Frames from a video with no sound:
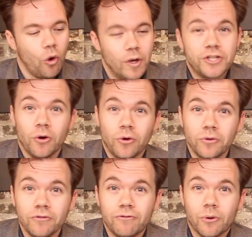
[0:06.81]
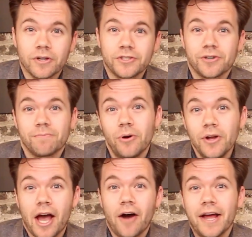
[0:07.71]
which Old Forester
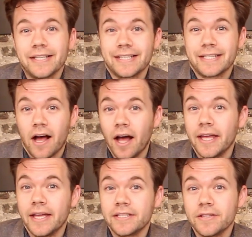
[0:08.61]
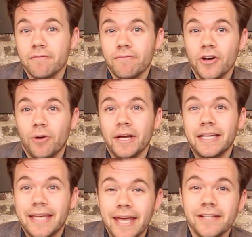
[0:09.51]
put out as a tie-in to the film
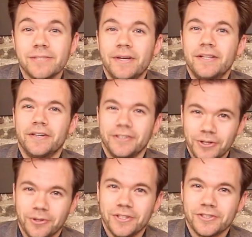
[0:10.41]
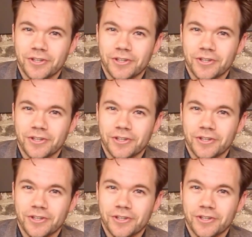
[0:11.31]
Kingsman: Golden